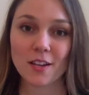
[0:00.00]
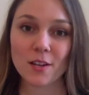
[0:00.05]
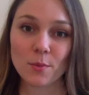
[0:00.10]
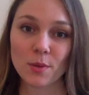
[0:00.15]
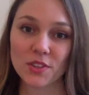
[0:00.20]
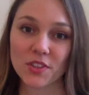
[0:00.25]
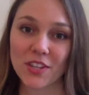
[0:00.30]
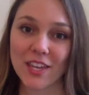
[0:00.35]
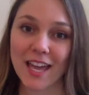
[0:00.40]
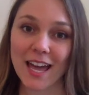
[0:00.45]

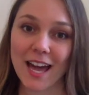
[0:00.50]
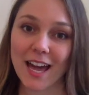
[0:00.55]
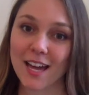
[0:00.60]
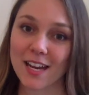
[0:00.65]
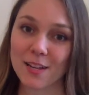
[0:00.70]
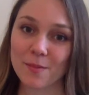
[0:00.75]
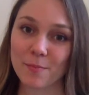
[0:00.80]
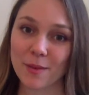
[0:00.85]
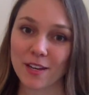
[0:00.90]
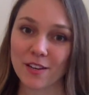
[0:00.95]
with the
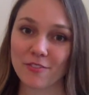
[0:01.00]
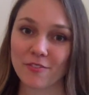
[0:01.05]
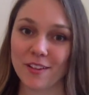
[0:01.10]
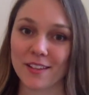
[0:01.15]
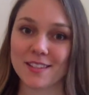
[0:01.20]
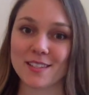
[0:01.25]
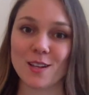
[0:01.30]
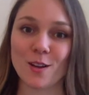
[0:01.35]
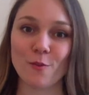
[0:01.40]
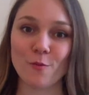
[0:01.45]
added
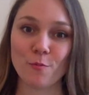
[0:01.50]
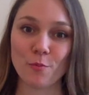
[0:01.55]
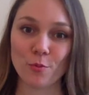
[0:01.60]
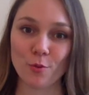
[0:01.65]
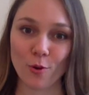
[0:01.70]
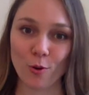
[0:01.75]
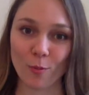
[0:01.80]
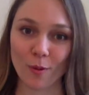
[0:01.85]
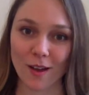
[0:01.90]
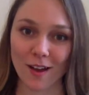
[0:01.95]
benefits of
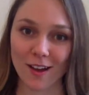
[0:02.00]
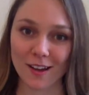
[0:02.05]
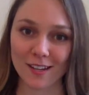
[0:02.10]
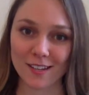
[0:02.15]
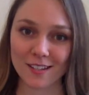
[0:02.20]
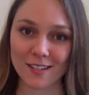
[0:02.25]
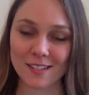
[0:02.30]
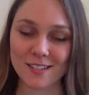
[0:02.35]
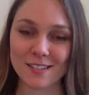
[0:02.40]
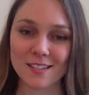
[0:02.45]

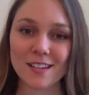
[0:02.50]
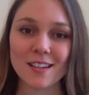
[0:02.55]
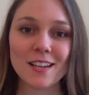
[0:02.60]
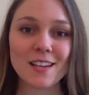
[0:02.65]
probiotics.